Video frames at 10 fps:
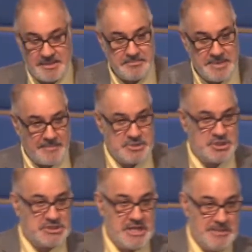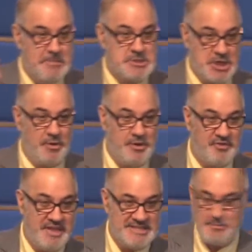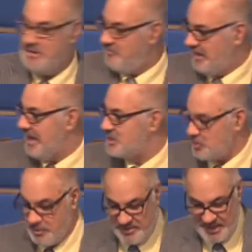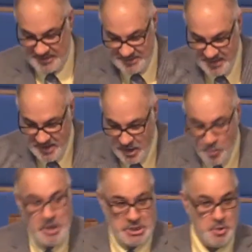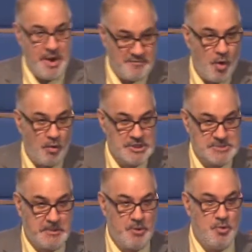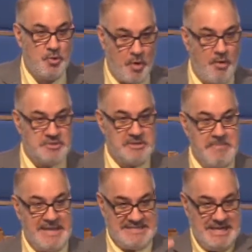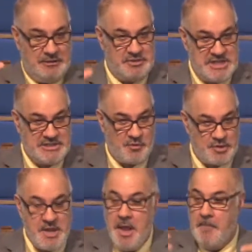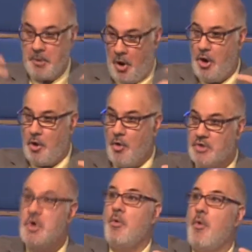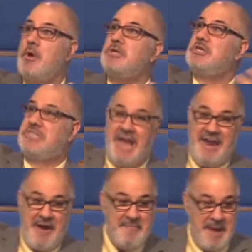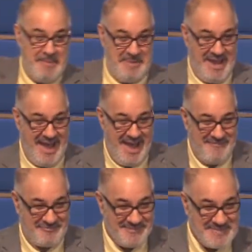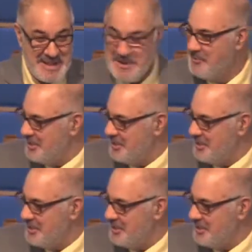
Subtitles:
Sometimes it's just on the material things and we forget certain things. We do have the Holy Spirit who groans and makes intercession for us. But our goal is, well, what did you say on my behalf?